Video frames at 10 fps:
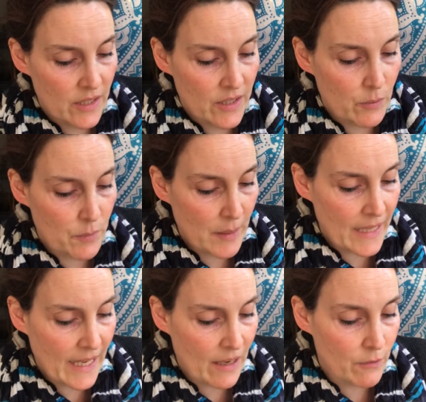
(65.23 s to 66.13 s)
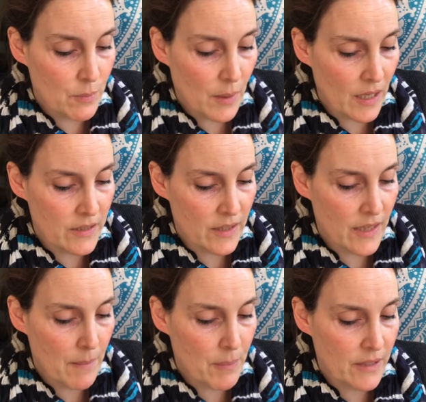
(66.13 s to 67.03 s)
They would peek out from under
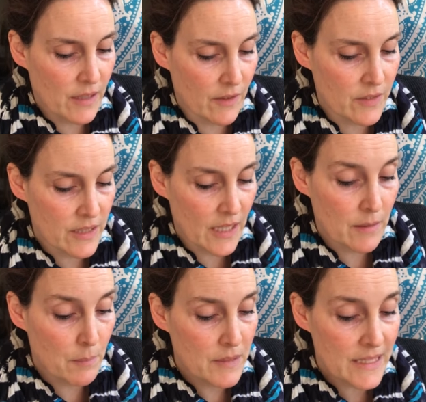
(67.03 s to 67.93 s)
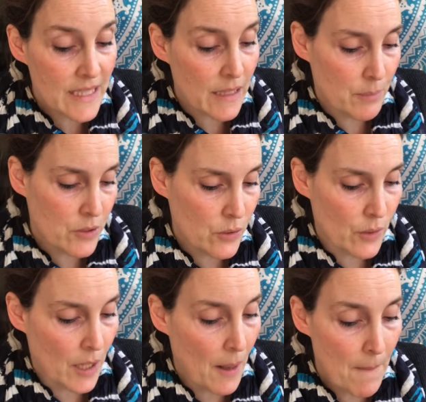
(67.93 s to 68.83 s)
their bed covers and see
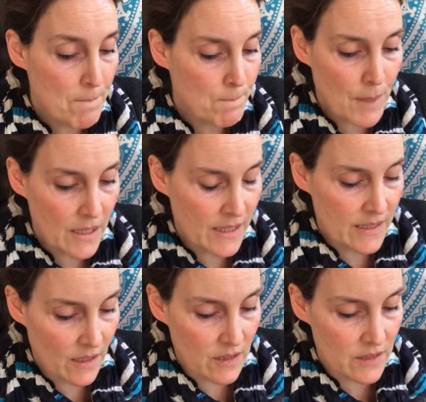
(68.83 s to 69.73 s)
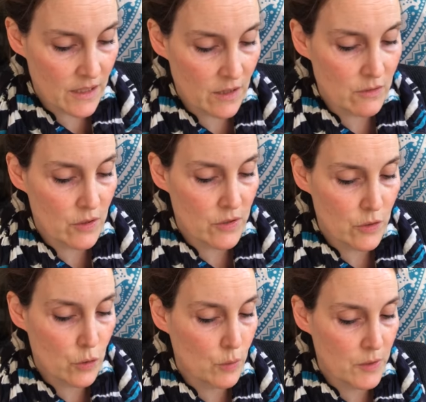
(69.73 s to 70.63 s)
Petulia belly dancing across the
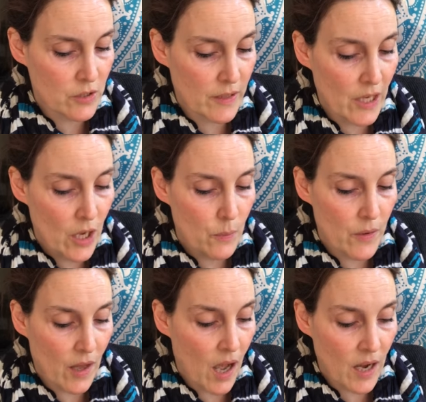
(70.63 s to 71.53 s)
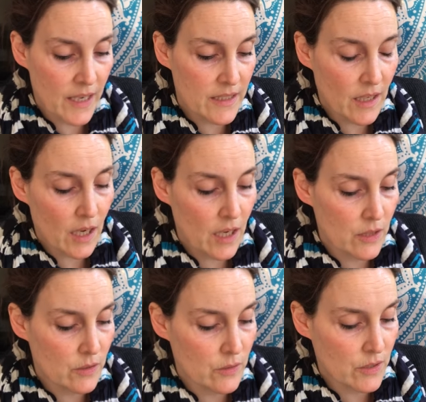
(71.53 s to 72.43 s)
dormitory with her eyes
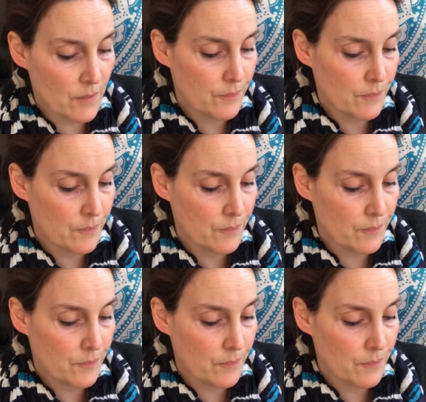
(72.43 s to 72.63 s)
closed.